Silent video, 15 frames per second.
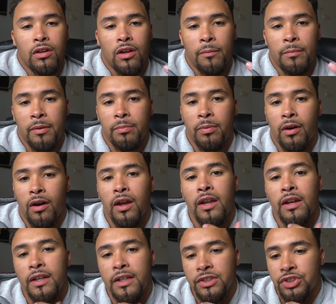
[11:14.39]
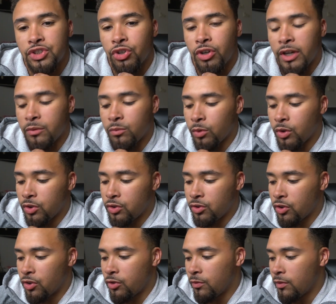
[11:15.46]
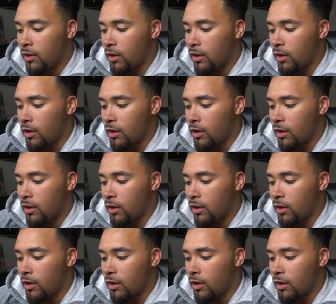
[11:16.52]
a big part in enjoying what you do.